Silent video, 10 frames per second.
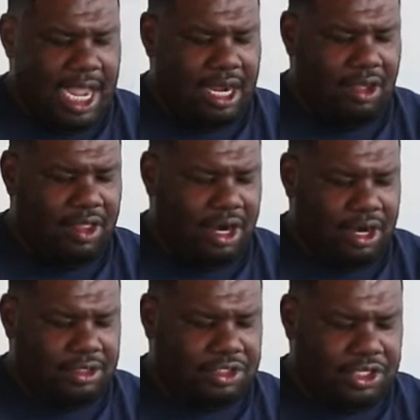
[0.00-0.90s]
I know the
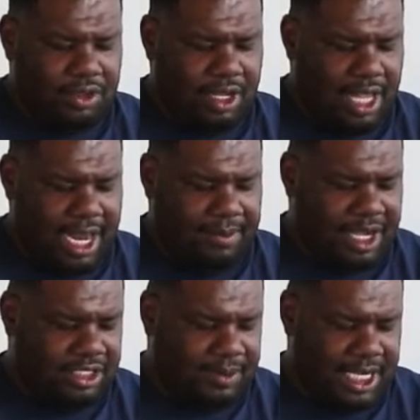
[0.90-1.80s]
urge to use a lot of
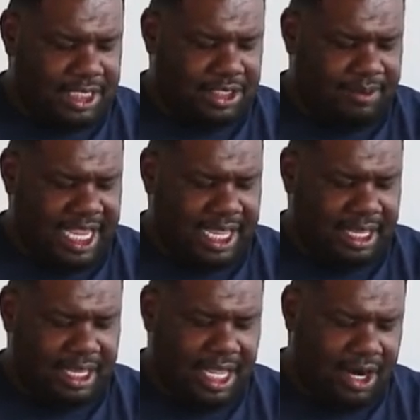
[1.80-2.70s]
Mod Podge to make
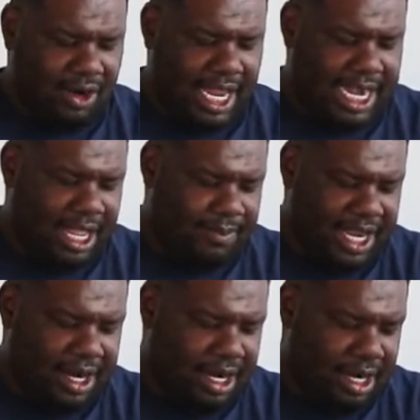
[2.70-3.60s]
it stick or lie down
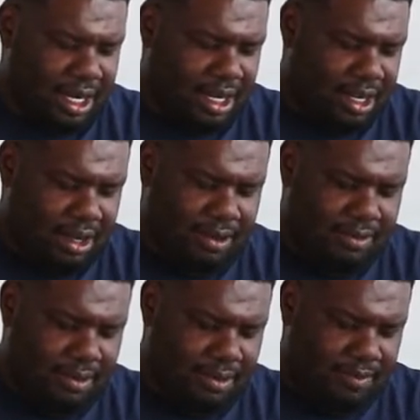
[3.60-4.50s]
better,
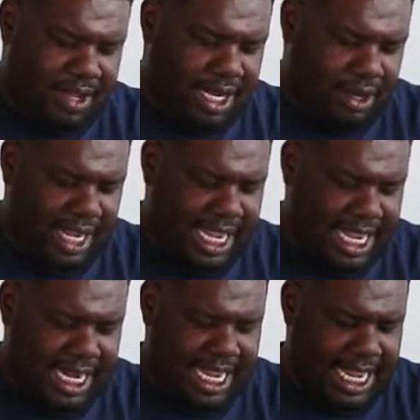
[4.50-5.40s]
but go
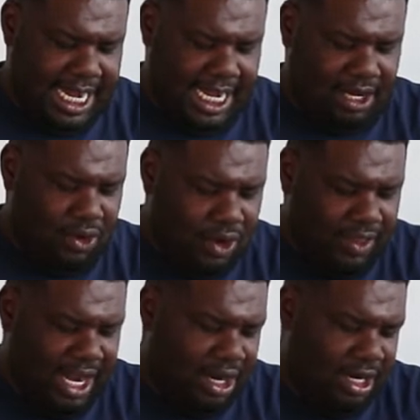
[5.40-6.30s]
ahead and ignore
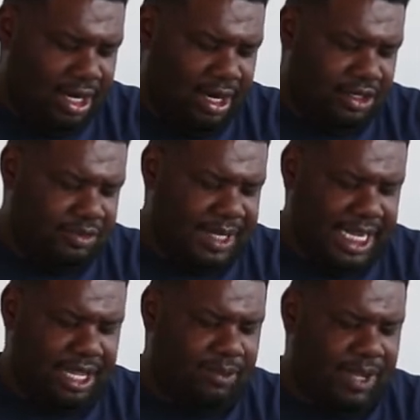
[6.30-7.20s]
that urge
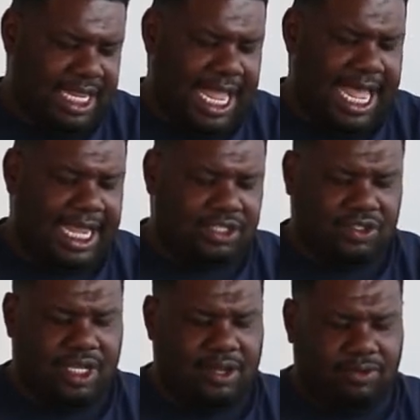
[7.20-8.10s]
because what that
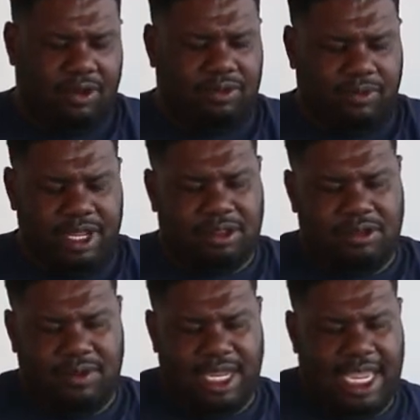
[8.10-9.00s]
actually will risk
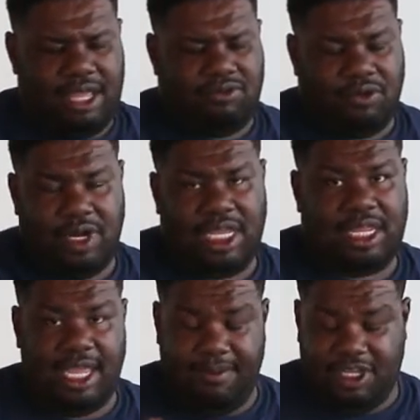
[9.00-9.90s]
doing is ruining
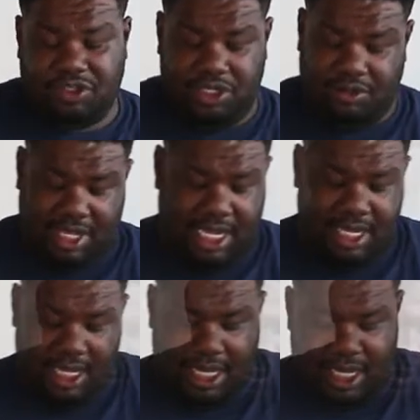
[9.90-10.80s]
the image you're using.